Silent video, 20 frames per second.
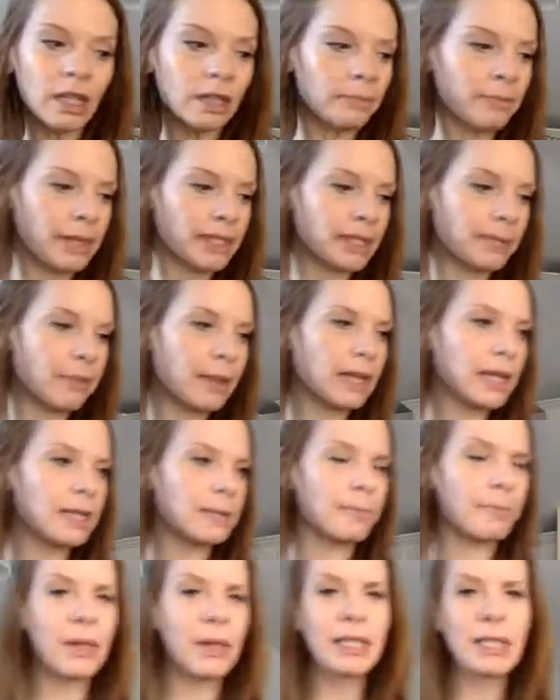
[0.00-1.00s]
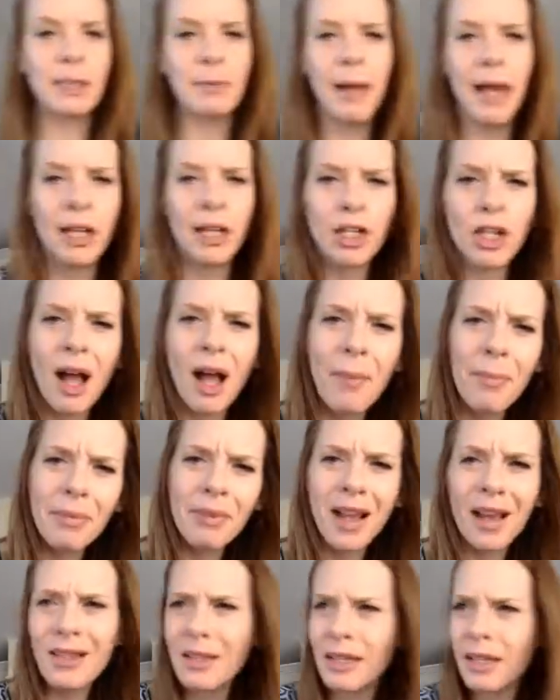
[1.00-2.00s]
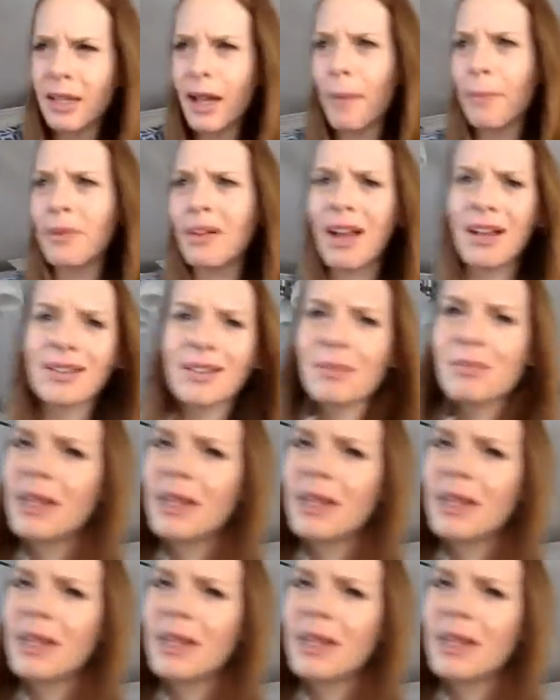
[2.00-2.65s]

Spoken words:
Basic business package. A couple custom